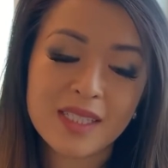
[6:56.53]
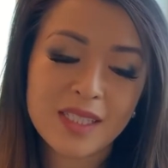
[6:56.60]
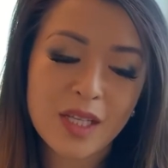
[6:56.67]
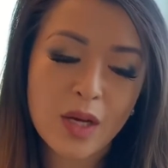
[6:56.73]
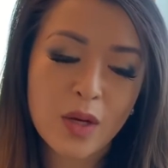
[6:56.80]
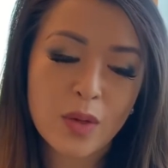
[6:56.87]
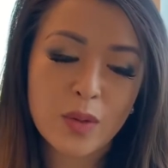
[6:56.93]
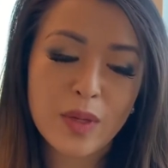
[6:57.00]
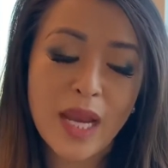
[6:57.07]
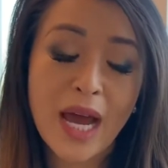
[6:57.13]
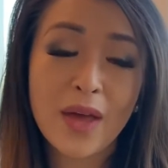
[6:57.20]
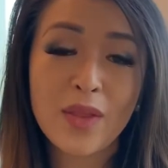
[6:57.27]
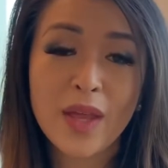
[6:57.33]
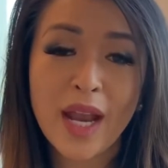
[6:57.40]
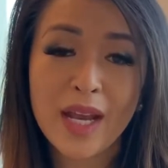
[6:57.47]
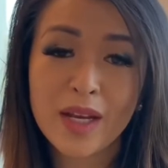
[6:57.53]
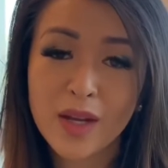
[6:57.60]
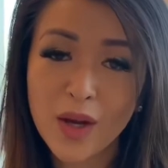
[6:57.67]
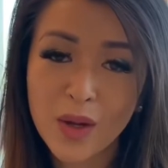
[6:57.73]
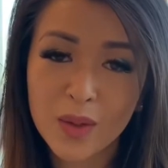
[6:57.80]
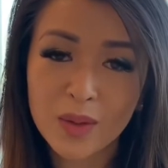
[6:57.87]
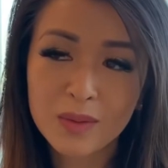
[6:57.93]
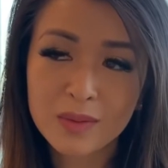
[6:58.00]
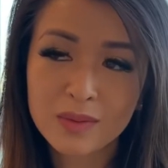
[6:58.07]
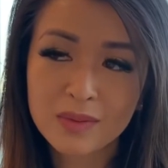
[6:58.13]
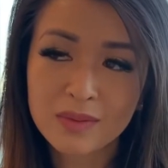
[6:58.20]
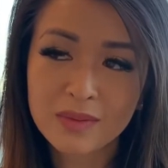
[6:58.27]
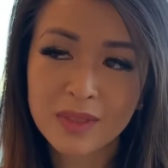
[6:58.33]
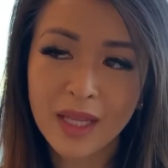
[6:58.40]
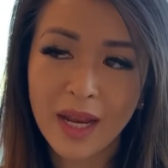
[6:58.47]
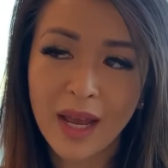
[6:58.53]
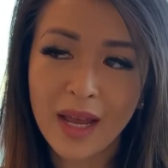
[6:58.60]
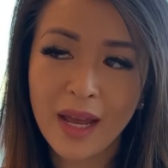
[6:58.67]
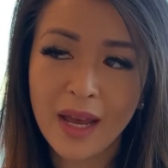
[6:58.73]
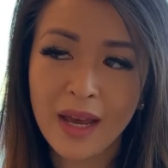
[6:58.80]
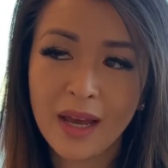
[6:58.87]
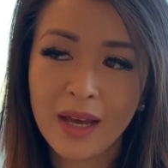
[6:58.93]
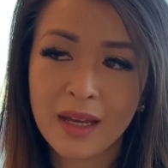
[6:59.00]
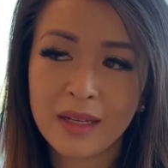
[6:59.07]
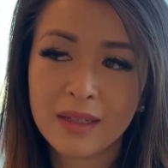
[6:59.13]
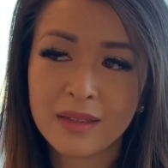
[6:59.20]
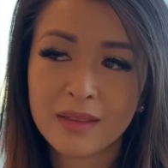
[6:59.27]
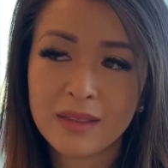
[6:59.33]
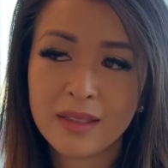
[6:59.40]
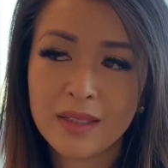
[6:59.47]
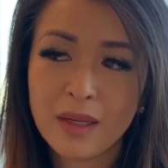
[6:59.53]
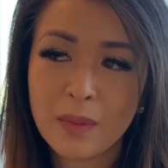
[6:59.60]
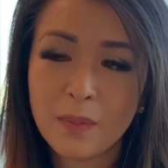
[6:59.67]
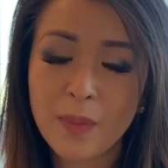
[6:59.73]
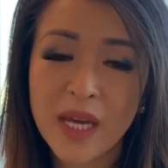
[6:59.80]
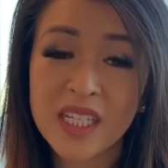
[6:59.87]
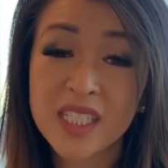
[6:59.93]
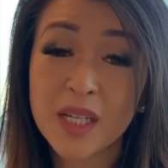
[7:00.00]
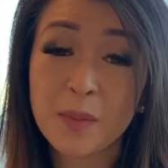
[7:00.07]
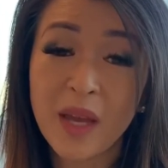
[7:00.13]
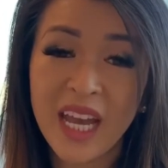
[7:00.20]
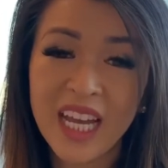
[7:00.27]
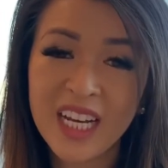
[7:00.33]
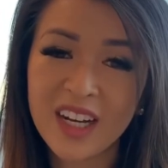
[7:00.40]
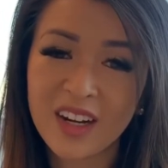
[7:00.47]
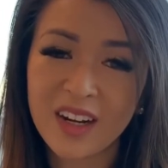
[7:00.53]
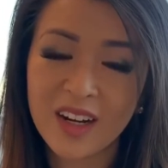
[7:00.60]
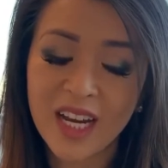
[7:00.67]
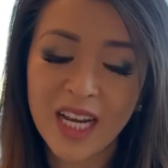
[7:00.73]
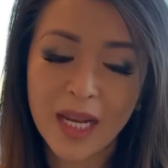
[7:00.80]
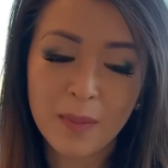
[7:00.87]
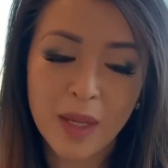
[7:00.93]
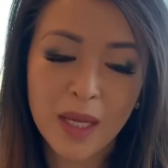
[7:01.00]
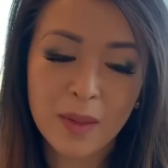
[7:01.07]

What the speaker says: So now that I know that I had pent up anger and I'm